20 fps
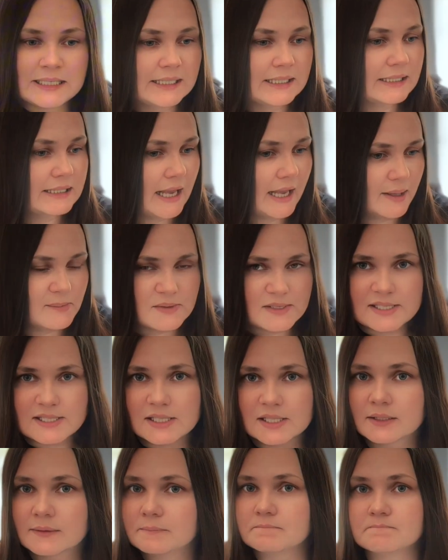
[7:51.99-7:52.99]
Games,
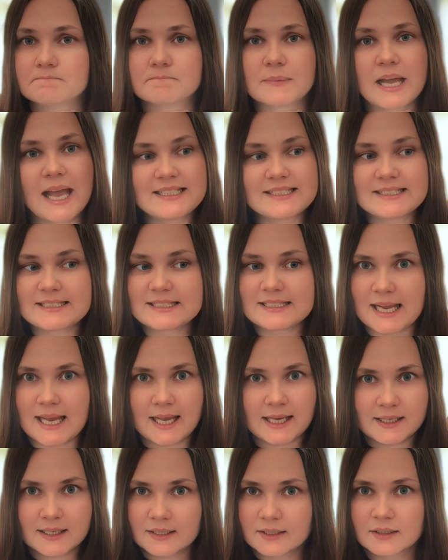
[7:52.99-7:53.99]
ad
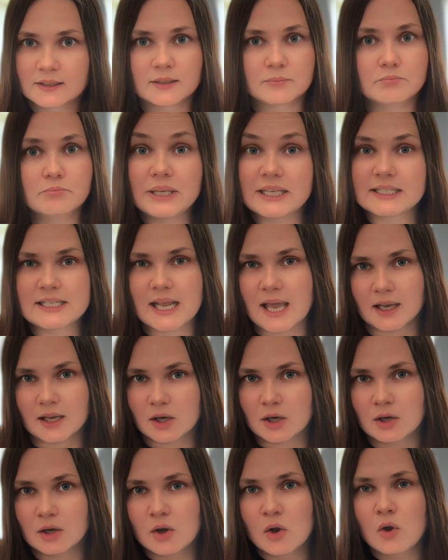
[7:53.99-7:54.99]
tech, big tech,
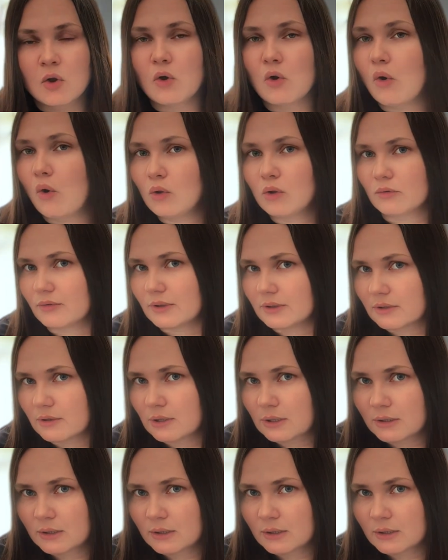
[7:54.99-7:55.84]
all of it.